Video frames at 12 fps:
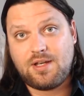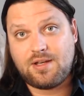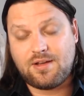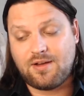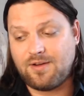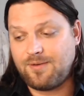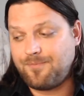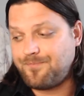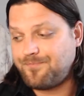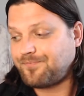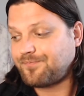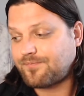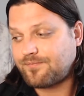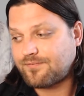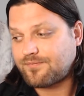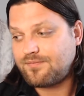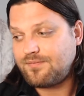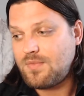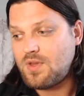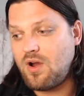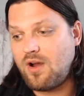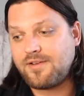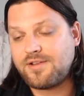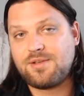
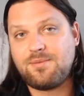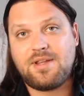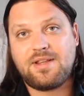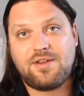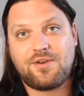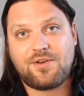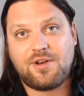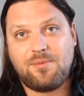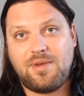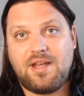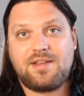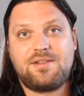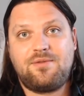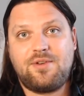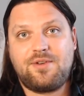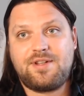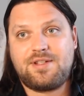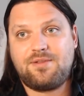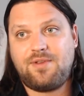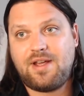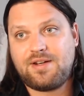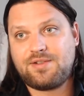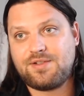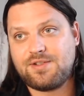obviously mean that you're going to be at severe
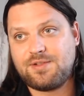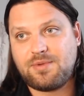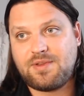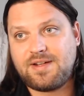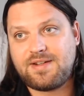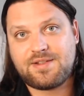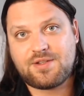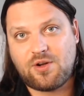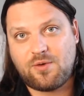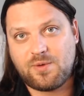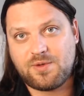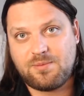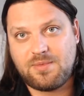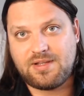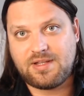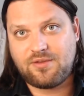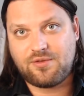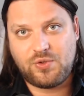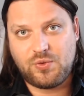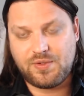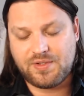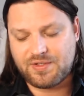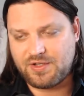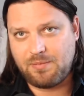disadvantages, but that doesn't always mean that your
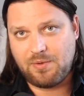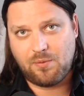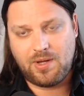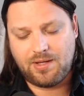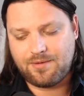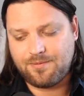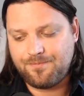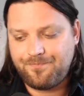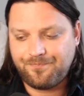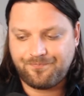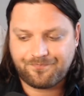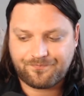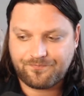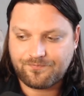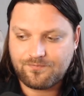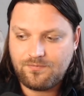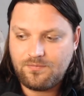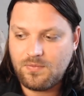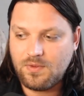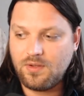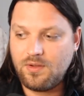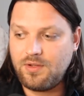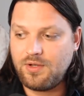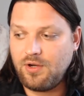union's going to be weak.
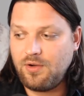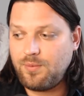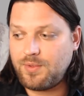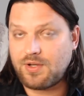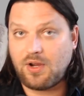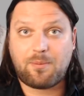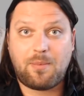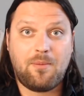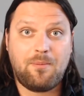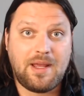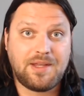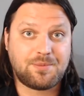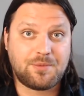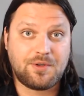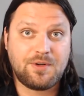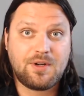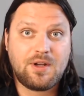We talk about Bessemer,